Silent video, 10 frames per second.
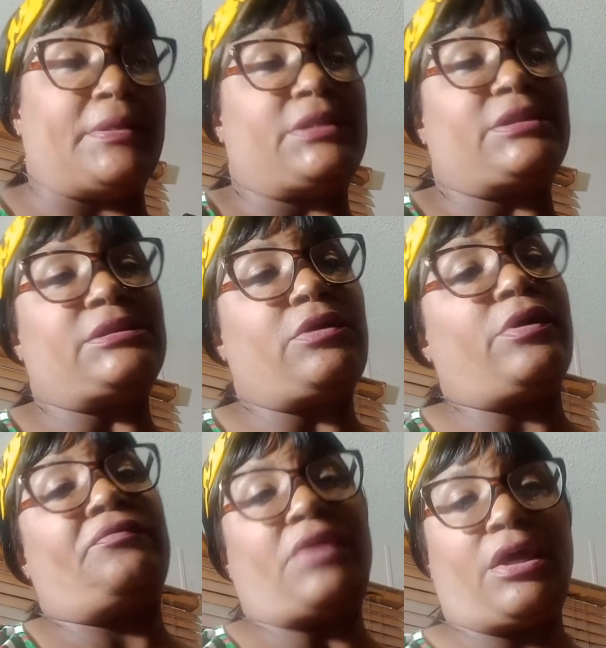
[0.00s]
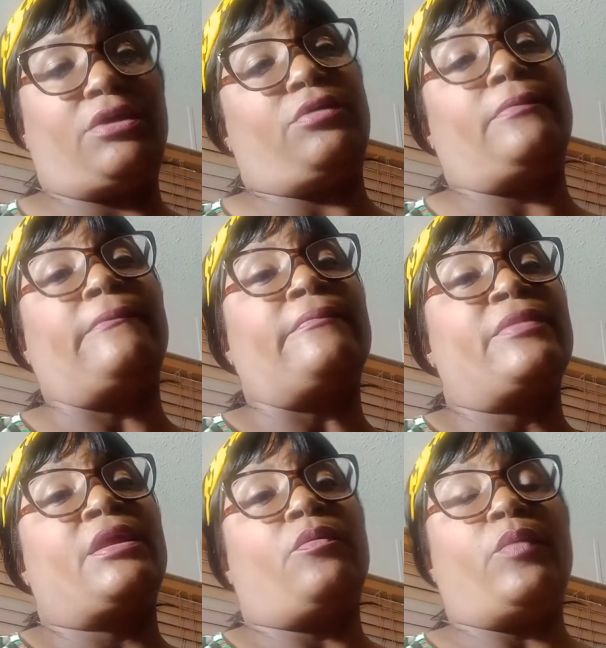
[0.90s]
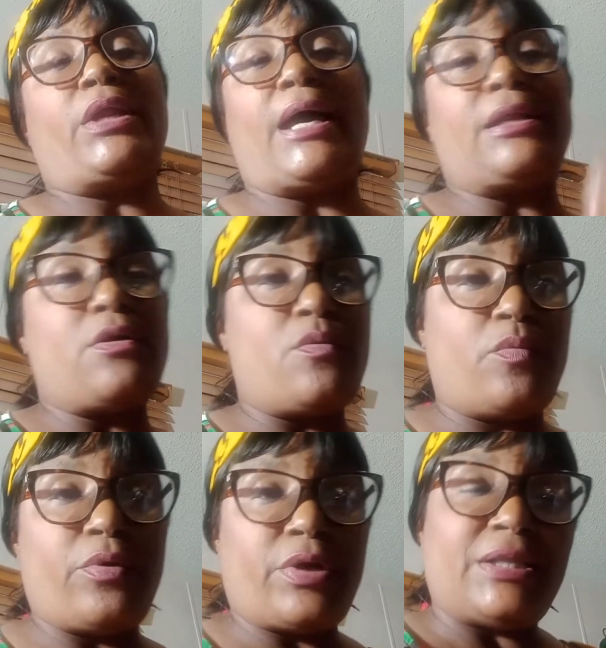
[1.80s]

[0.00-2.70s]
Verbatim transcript: But Lord, thank you when I don't work,